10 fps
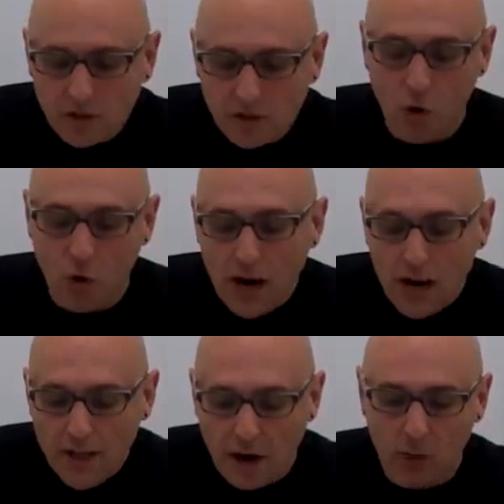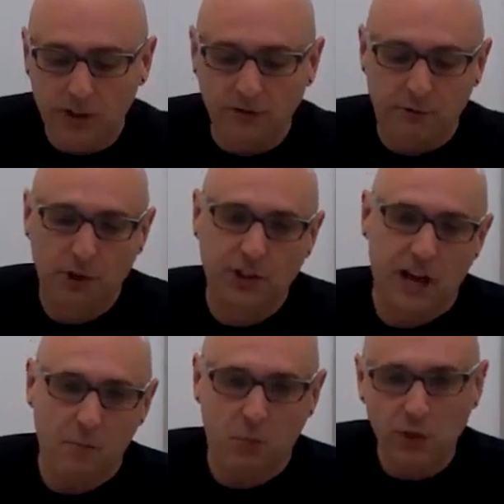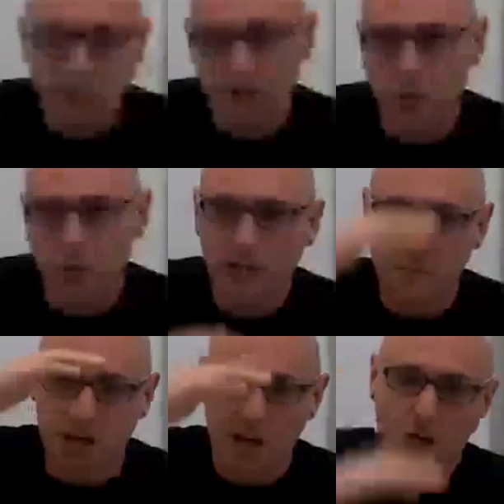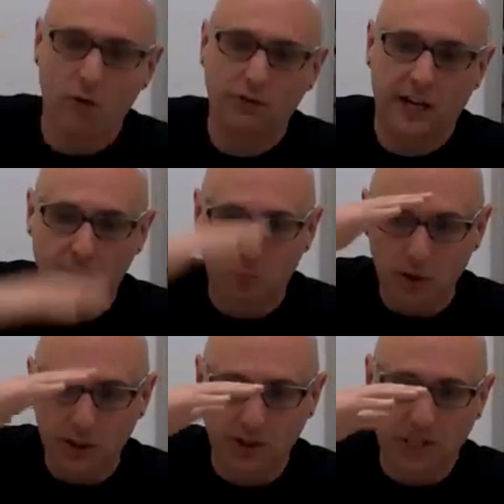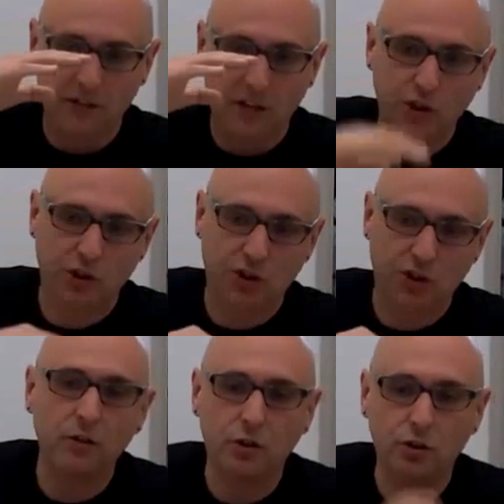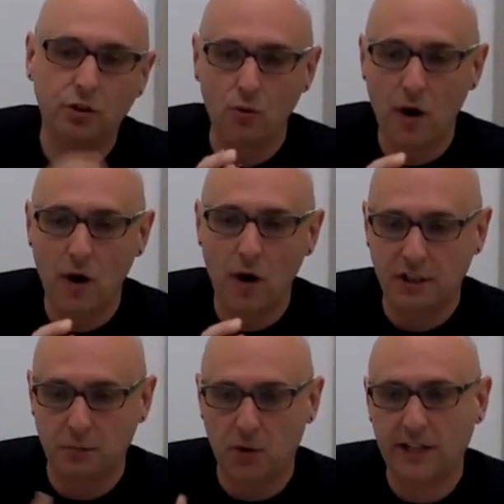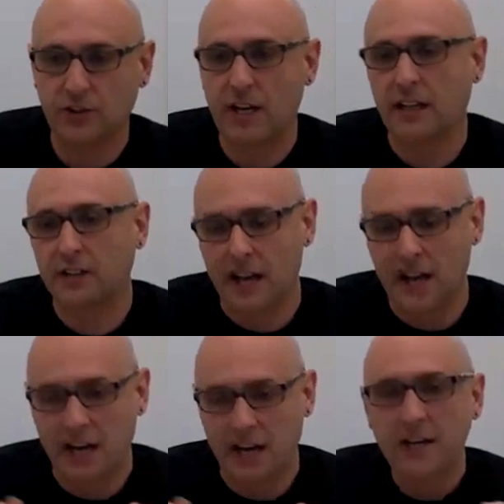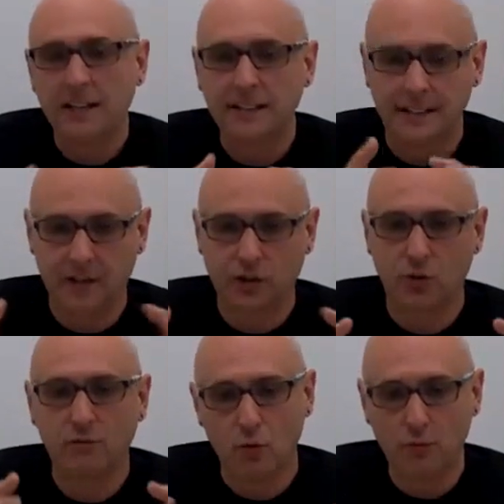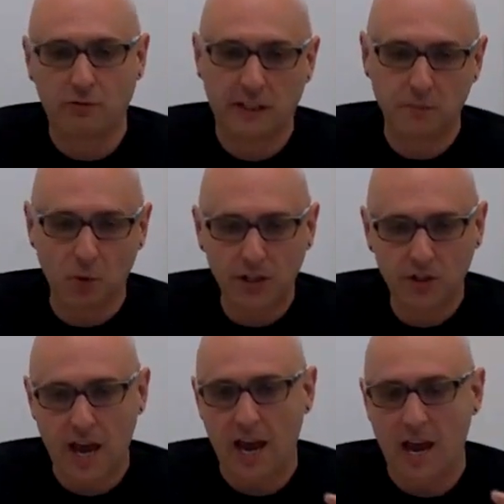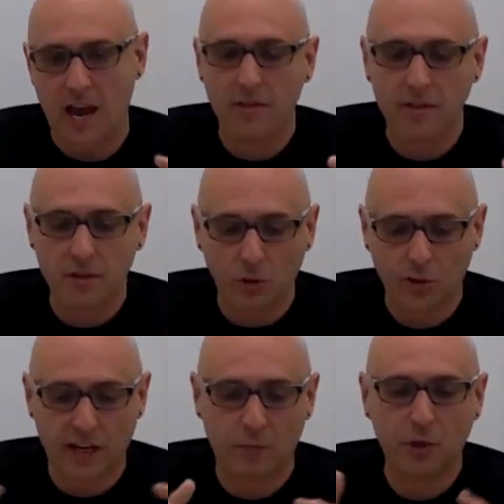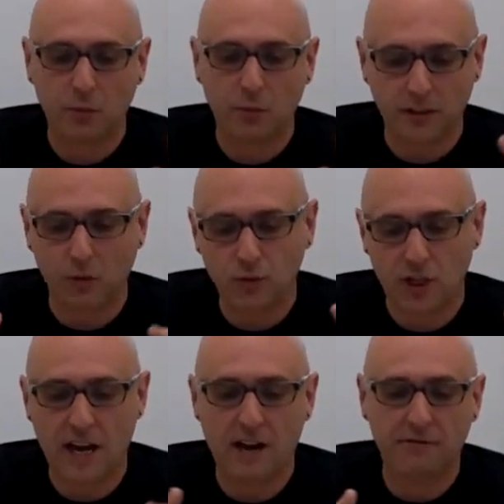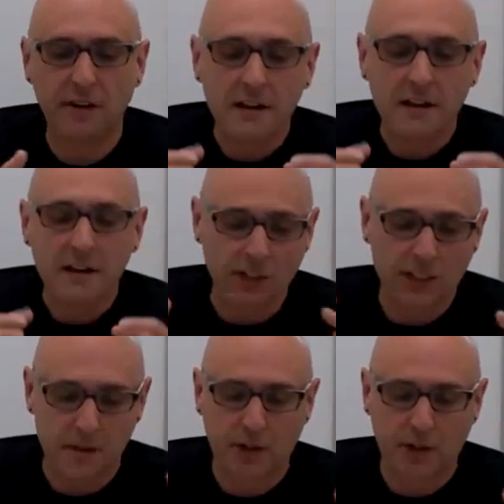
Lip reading: So that was the first step. We separated the behavior of the endpoints and decided to express that as sets of groups of endpoints, and those endpoints within groups have very